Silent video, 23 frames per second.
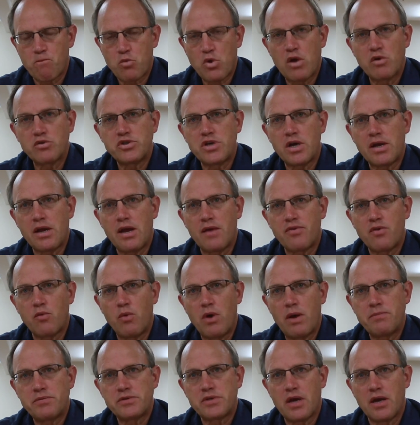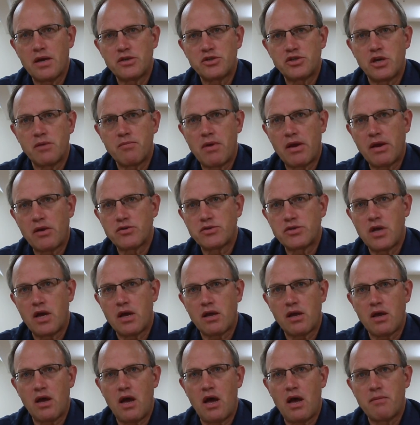go check out the website,
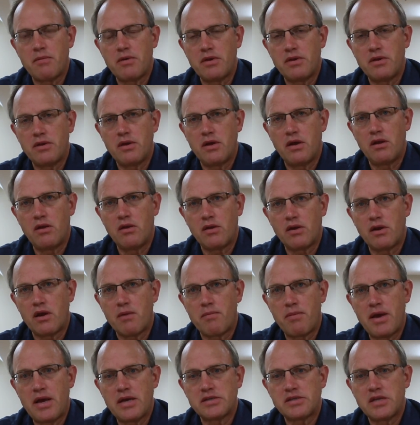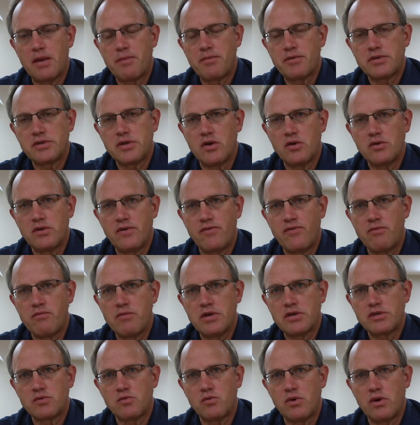chairmakers.com, and look at our past episodes if you
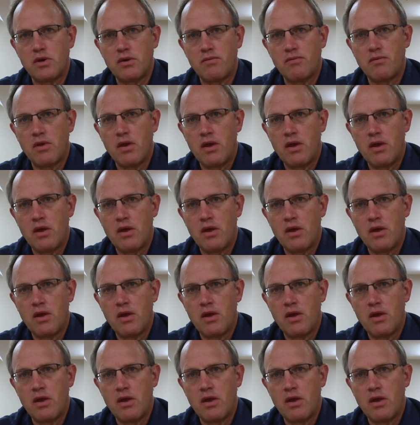missed one.